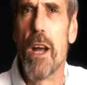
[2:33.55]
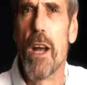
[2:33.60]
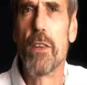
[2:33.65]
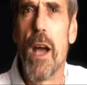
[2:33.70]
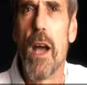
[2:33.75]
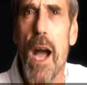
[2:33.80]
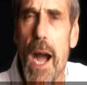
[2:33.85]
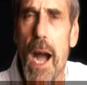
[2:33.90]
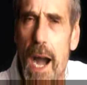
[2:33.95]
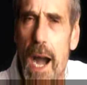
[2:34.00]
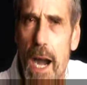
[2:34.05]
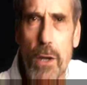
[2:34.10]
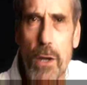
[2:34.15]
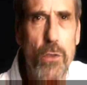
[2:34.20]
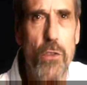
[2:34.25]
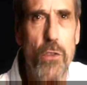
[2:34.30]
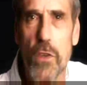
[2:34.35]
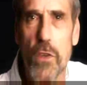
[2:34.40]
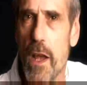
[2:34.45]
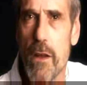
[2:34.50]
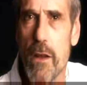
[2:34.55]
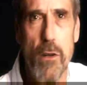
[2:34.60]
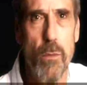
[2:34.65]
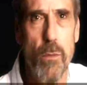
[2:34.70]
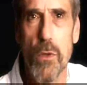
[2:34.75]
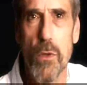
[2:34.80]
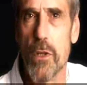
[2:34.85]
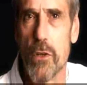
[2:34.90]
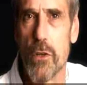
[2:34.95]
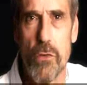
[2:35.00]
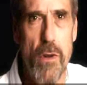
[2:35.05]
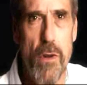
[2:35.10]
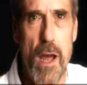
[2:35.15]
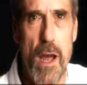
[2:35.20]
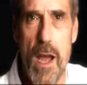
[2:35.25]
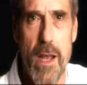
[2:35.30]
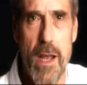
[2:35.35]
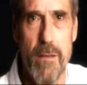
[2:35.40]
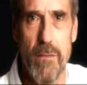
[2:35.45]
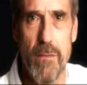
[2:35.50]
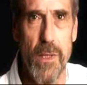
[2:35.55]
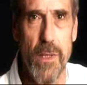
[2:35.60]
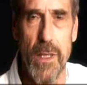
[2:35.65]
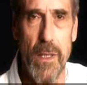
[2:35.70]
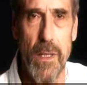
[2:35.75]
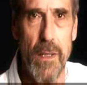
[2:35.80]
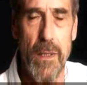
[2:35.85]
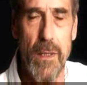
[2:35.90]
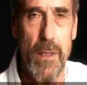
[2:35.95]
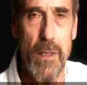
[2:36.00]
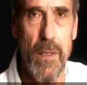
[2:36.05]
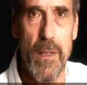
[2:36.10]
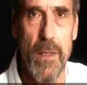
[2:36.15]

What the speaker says: No matter how terrible the crime,